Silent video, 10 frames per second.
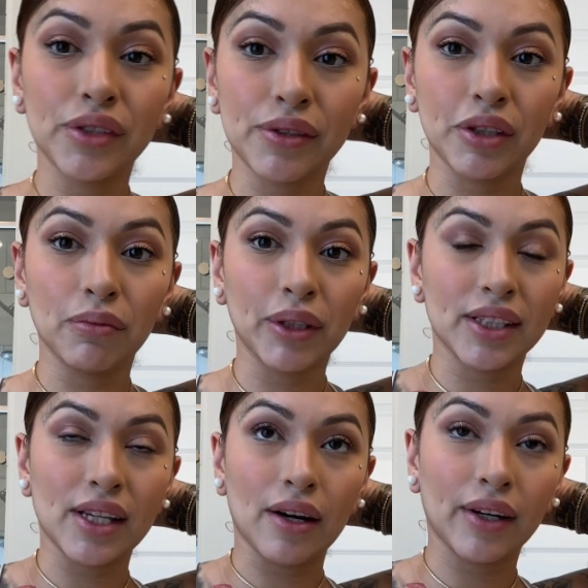is real
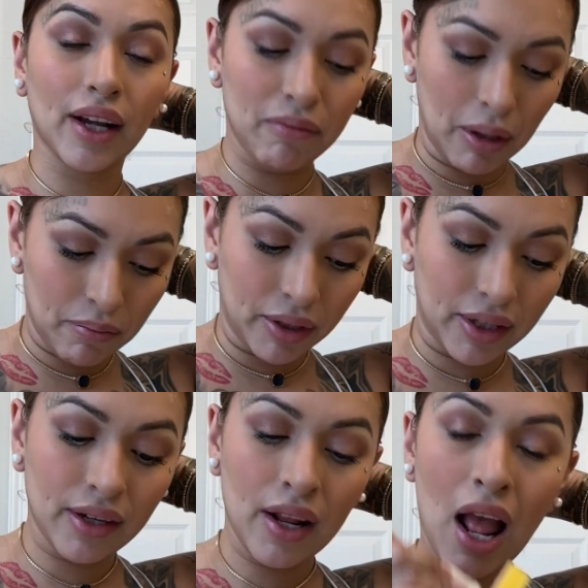because I already have my
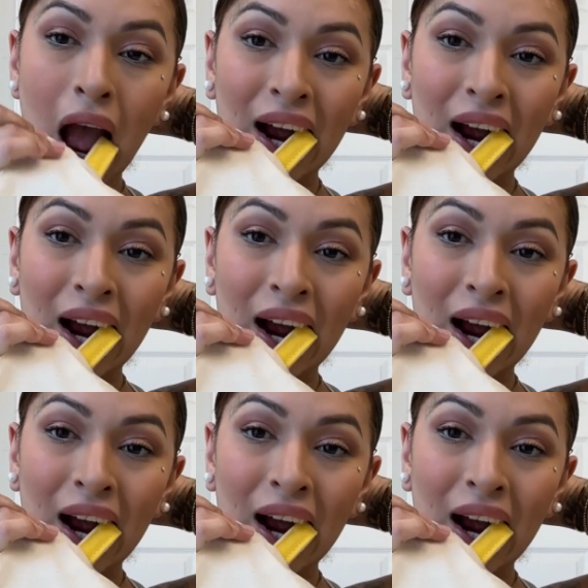bun